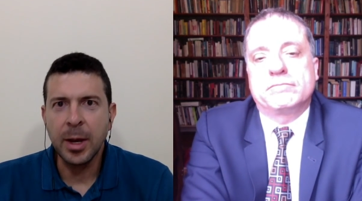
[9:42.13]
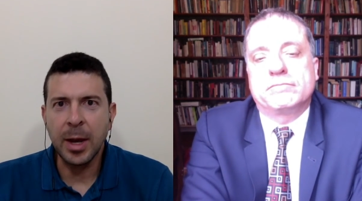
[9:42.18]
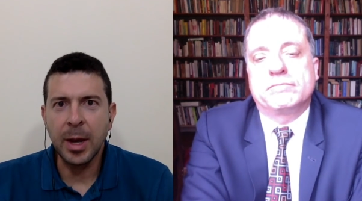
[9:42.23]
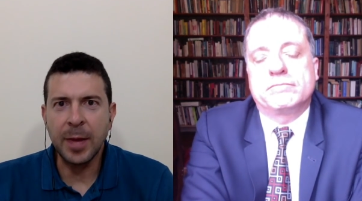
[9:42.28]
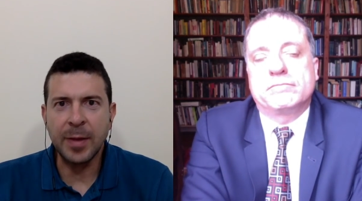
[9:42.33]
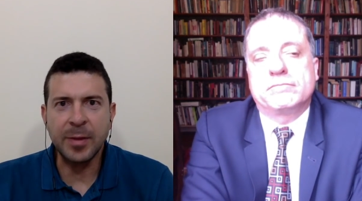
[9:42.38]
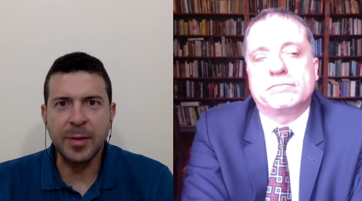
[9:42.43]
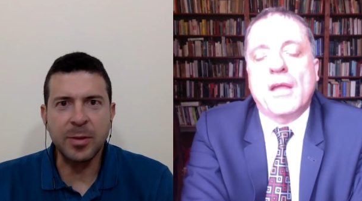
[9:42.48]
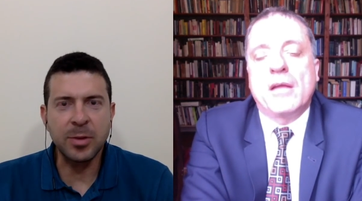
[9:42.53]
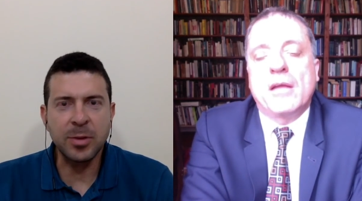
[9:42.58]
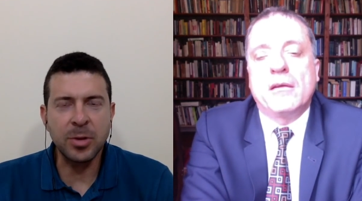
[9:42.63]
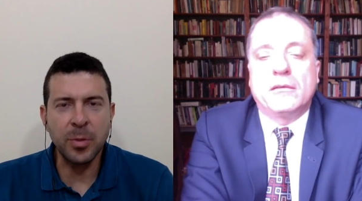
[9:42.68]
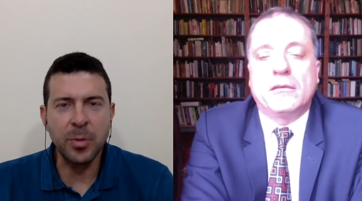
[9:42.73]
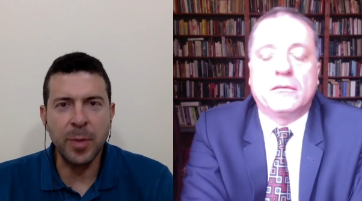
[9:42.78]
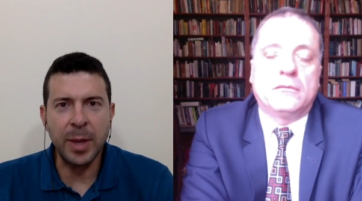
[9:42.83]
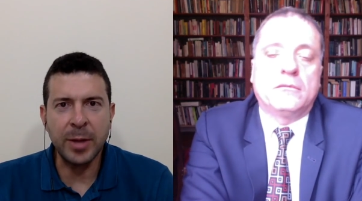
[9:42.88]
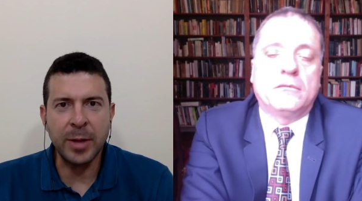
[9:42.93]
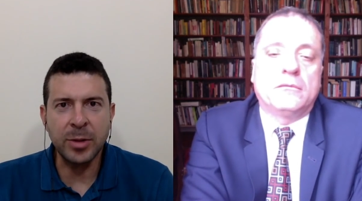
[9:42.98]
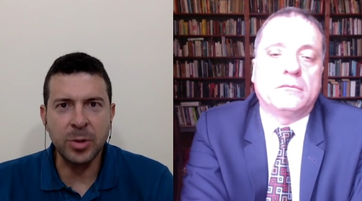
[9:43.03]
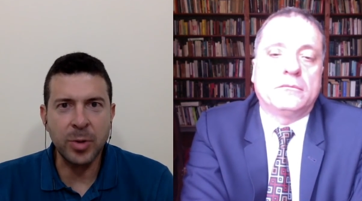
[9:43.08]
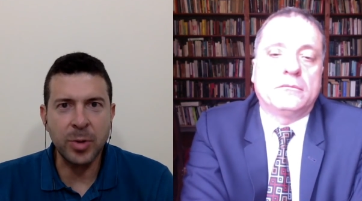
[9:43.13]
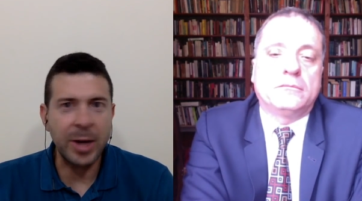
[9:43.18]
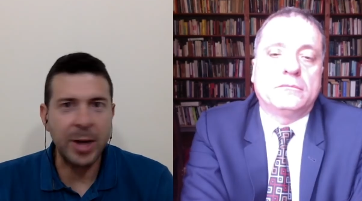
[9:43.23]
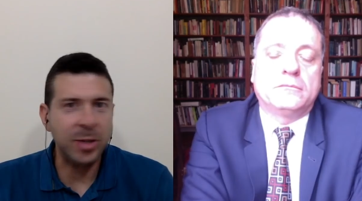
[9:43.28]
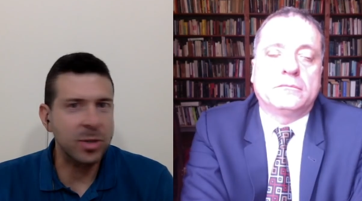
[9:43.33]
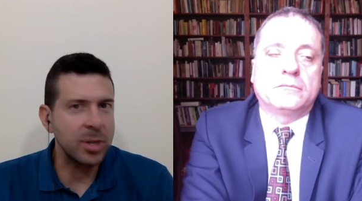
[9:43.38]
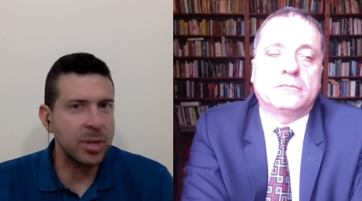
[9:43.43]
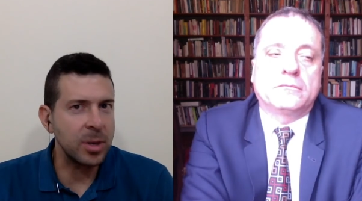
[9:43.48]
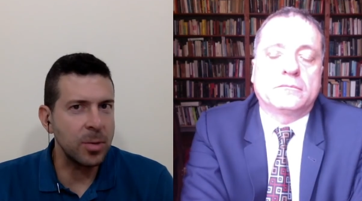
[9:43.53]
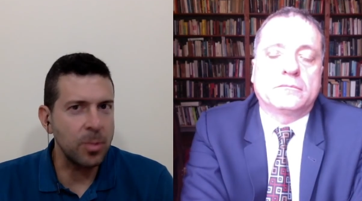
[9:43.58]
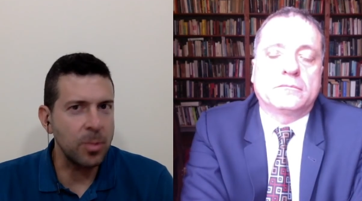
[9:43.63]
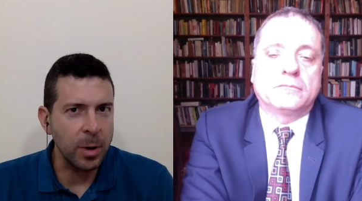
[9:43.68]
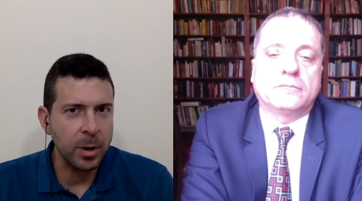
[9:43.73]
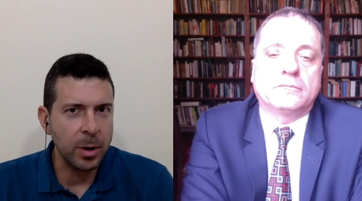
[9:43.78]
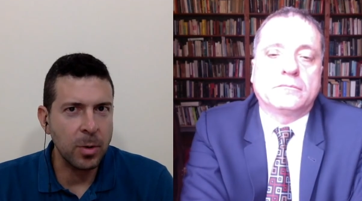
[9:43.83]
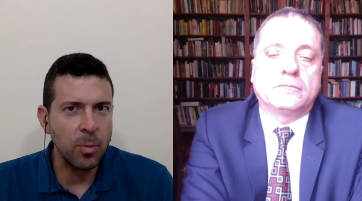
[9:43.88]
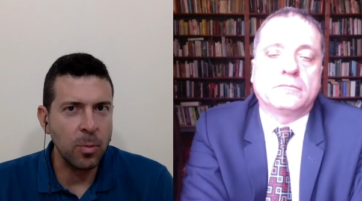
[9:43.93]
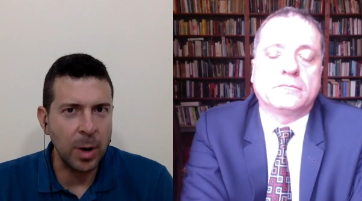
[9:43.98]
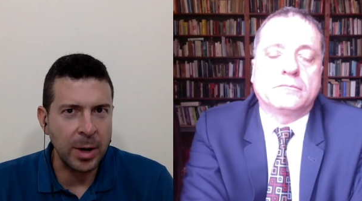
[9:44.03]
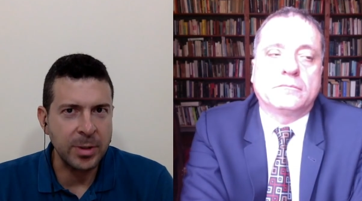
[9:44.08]
Speaker 1: and that the two men do actually
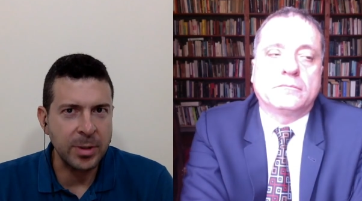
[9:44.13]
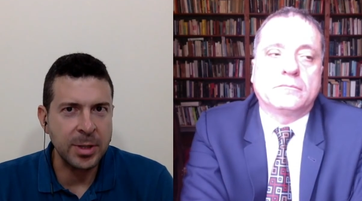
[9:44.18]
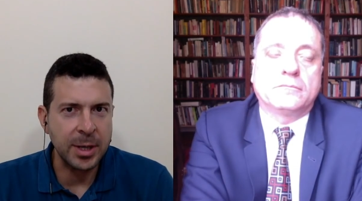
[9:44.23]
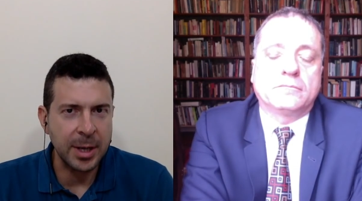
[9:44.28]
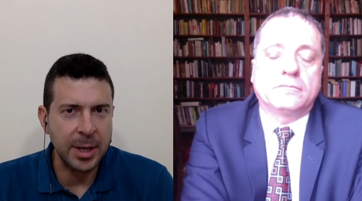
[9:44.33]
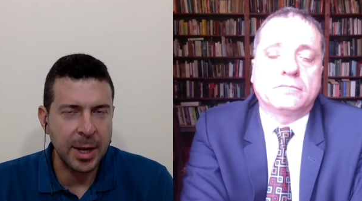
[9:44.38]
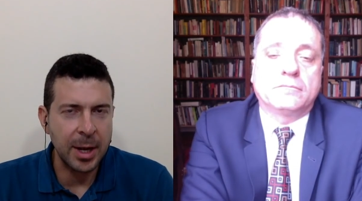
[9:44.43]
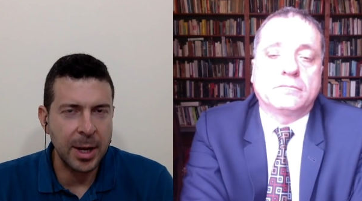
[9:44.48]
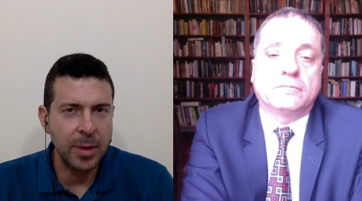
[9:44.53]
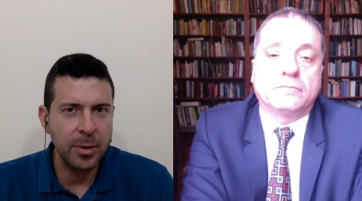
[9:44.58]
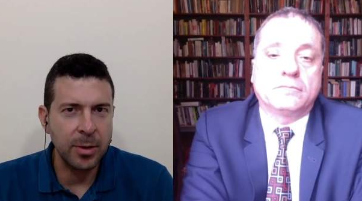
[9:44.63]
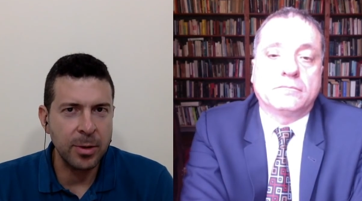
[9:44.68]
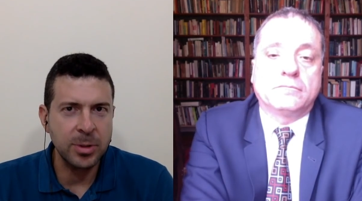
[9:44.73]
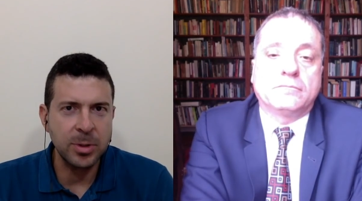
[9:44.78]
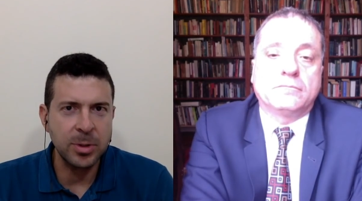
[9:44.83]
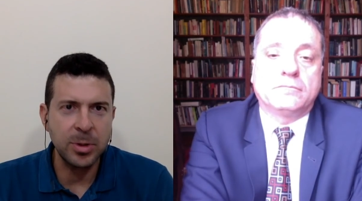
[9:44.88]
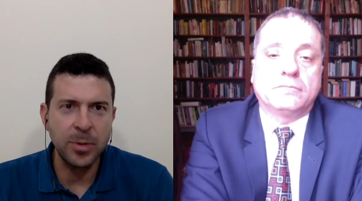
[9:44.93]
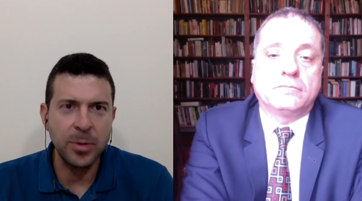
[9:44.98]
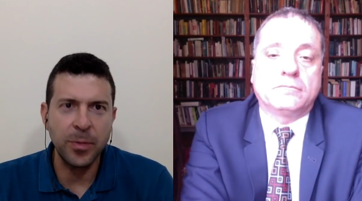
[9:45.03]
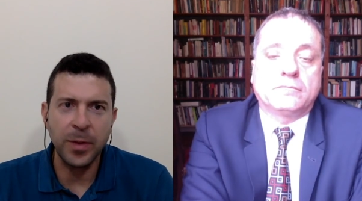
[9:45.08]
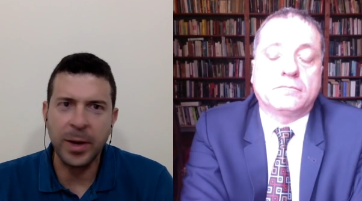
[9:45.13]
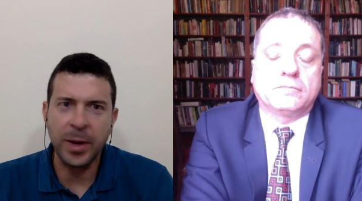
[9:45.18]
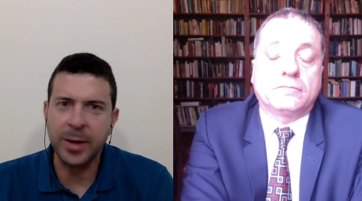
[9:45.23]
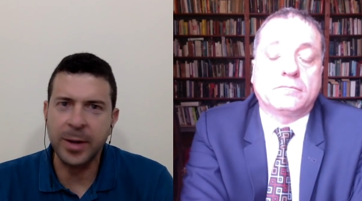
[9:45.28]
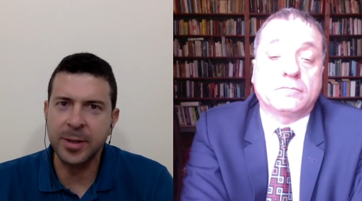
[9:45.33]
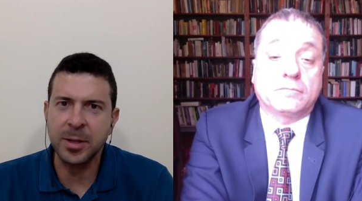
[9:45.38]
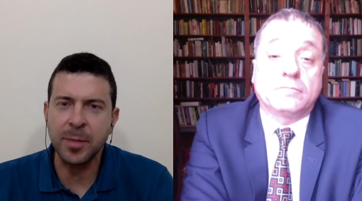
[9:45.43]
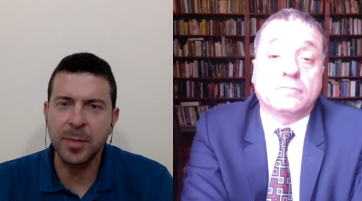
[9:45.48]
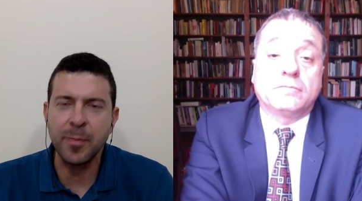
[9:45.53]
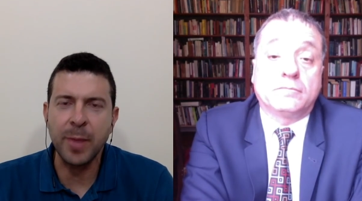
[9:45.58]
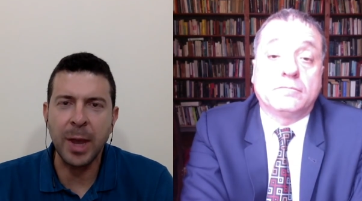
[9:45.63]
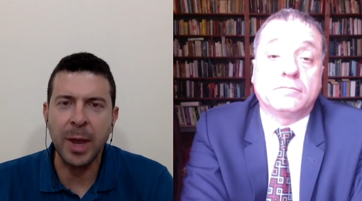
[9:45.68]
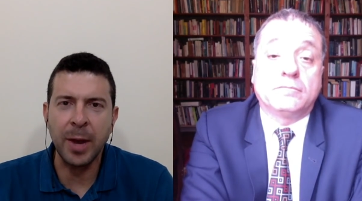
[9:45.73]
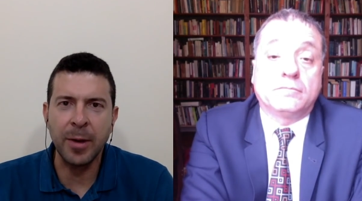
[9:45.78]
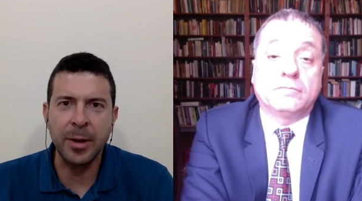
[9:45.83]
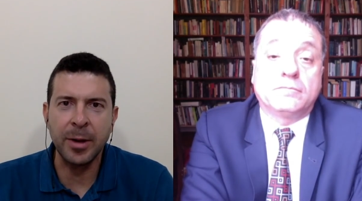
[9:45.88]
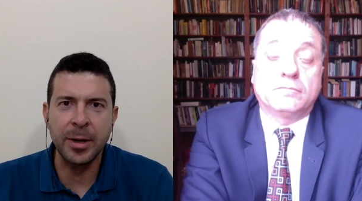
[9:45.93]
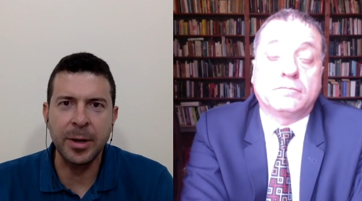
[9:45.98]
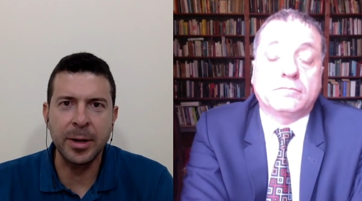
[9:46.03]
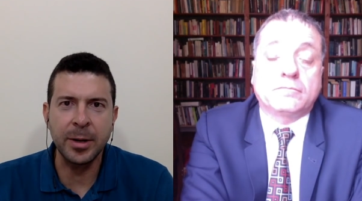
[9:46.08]
work well together, or do you find some
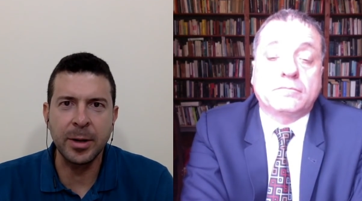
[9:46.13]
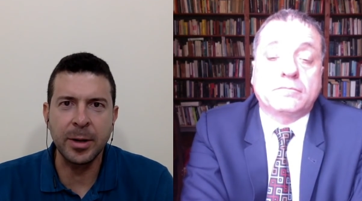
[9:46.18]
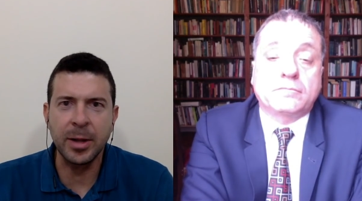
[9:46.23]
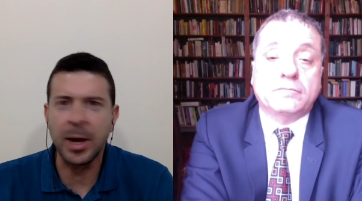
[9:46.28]
merit in a